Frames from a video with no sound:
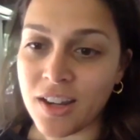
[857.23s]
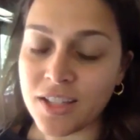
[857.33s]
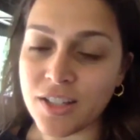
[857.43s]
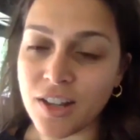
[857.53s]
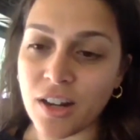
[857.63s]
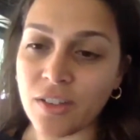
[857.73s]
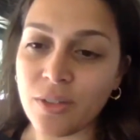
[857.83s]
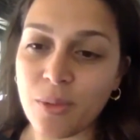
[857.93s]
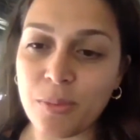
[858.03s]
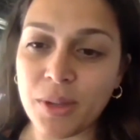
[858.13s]
starting
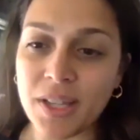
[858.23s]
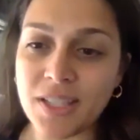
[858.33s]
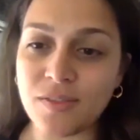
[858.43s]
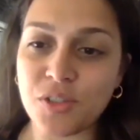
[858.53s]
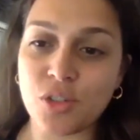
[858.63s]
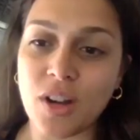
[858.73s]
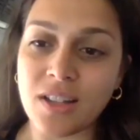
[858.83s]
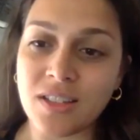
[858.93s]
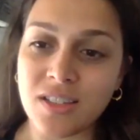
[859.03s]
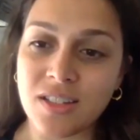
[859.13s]
from a place of
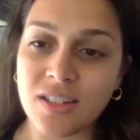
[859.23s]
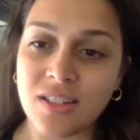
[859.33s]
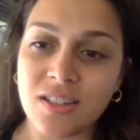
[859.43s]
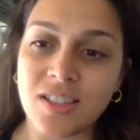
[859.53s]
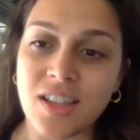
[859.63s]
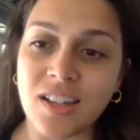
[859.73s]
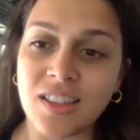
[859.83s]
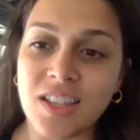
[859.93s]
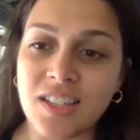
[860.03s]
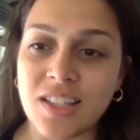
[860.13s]
trust, setting
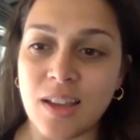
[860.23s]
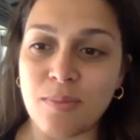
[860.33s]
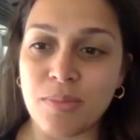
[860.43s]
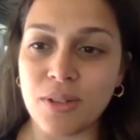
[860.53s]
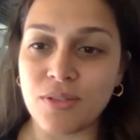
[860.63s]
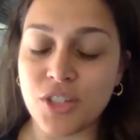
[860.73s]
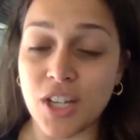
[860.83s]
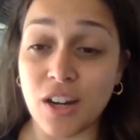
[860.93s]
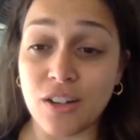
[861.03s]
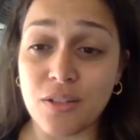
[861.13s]
the example of
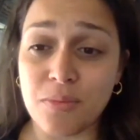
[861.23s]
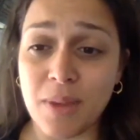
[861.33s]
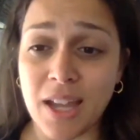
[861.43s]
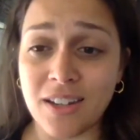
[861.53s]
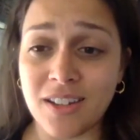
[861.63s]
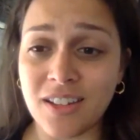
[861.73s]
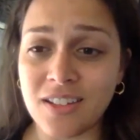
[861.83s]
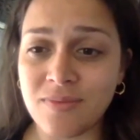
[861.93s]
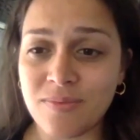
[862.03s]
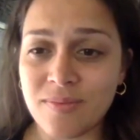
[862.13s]
shared humanity.